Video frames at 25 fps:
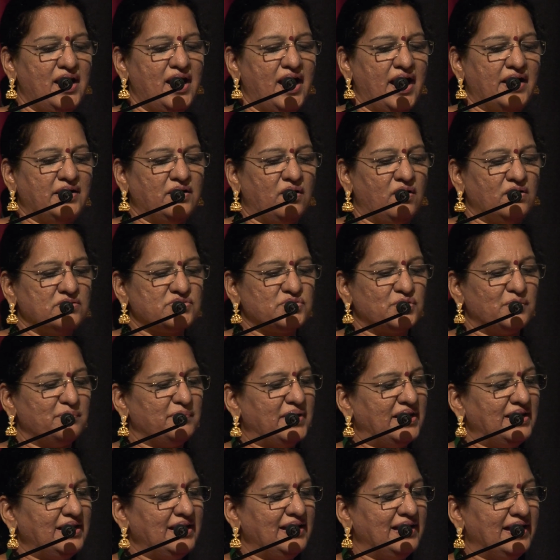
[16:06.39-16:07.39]
and also
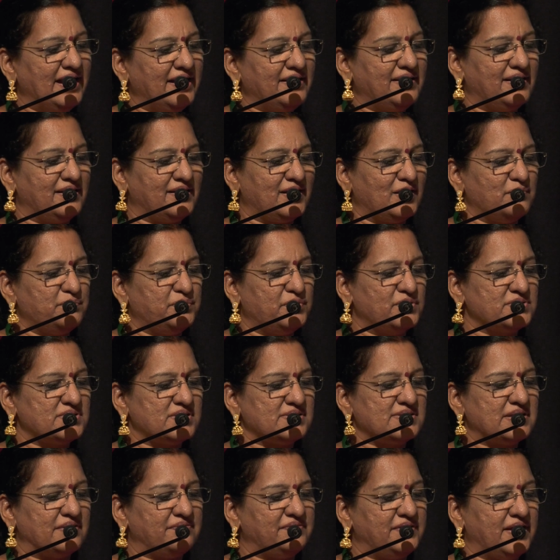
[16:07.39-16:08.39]
many later
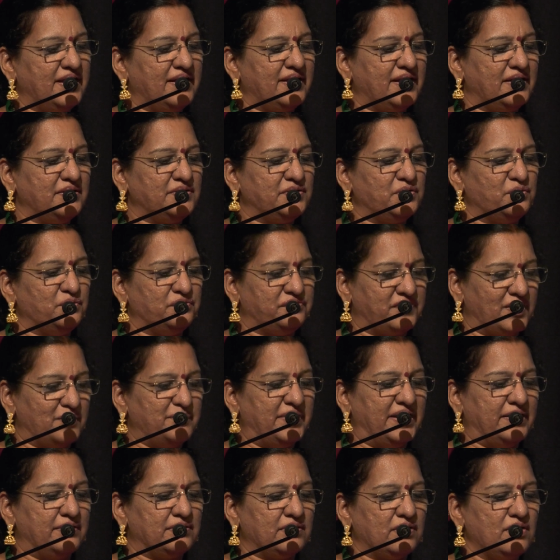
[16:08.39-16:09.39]
composers have taken cue from
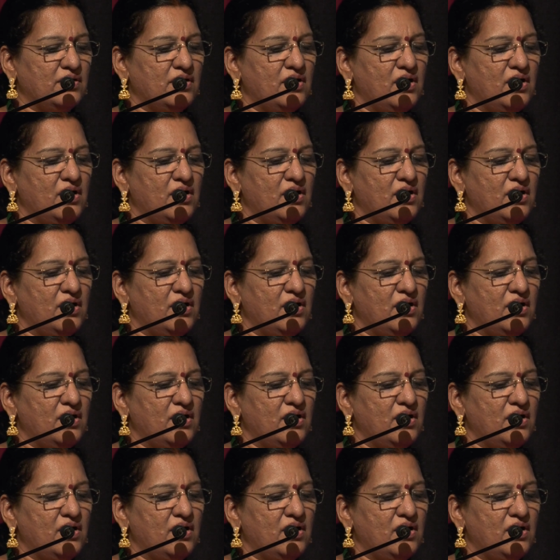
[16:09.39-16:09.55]
it.